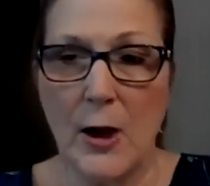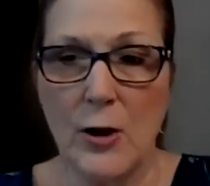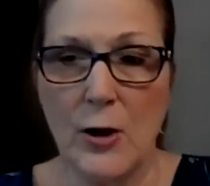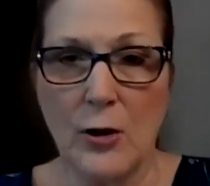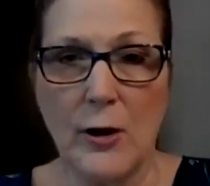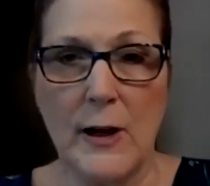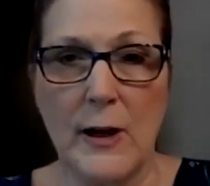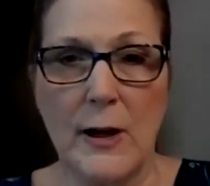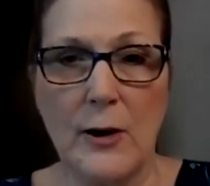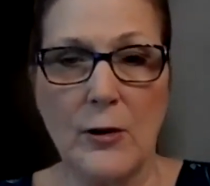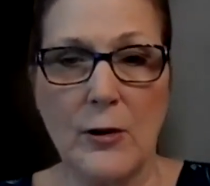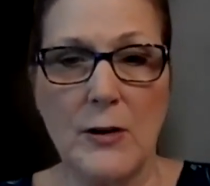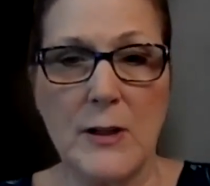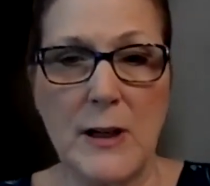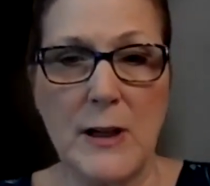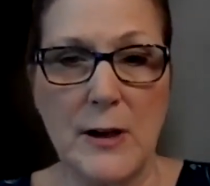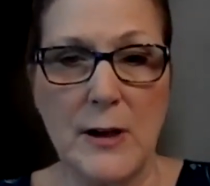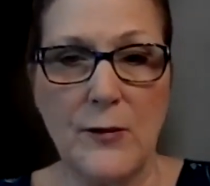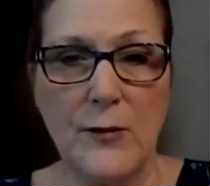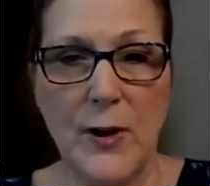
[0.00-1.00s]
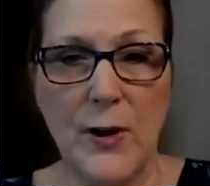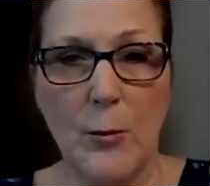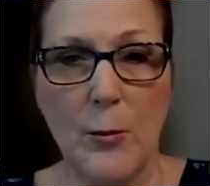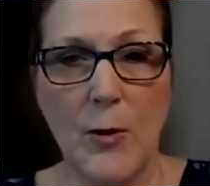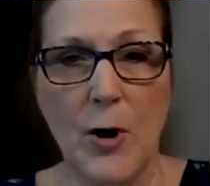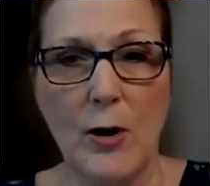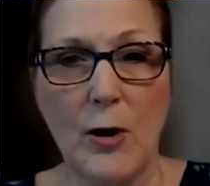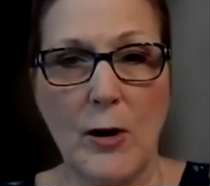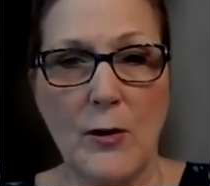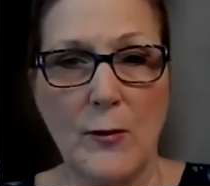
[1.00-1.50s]
You're guaranteed fair
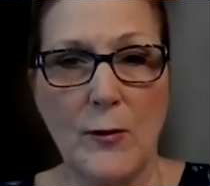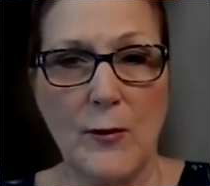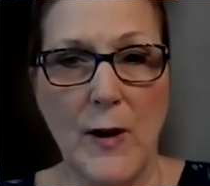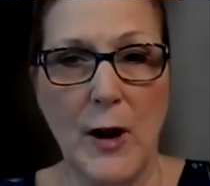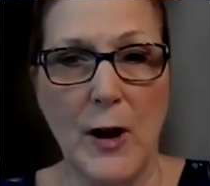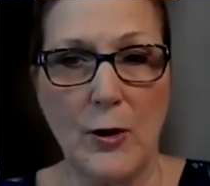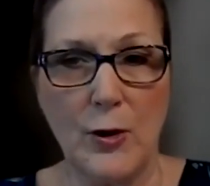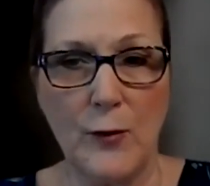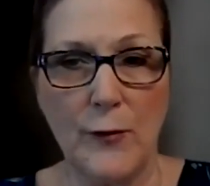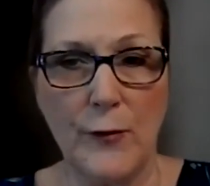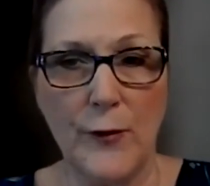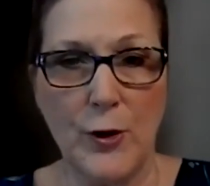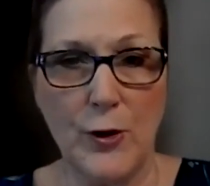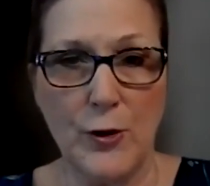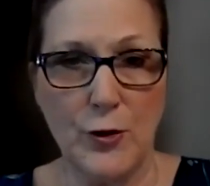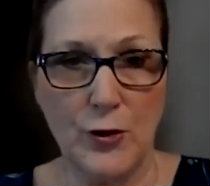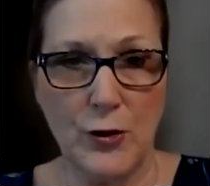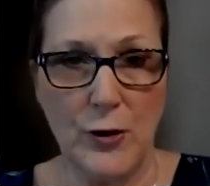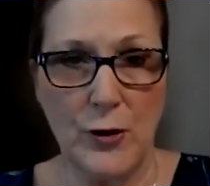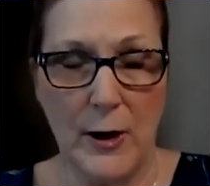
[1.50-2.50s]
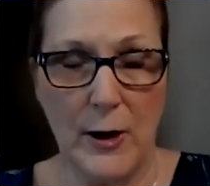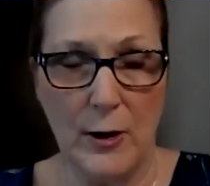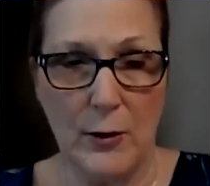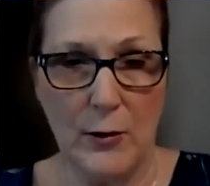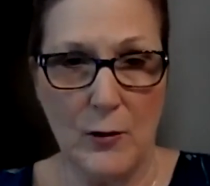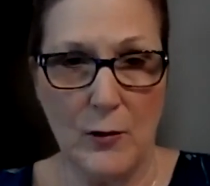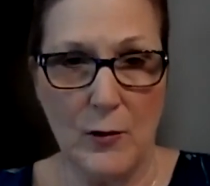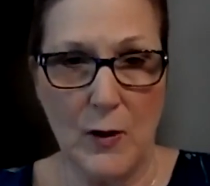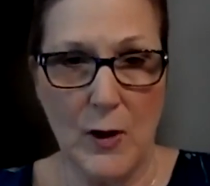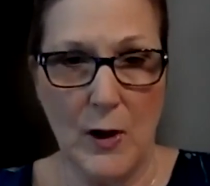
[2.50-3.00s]
market value for your
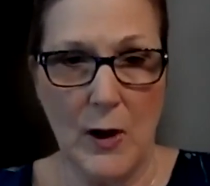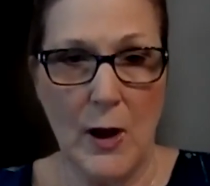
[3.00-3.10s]
shares.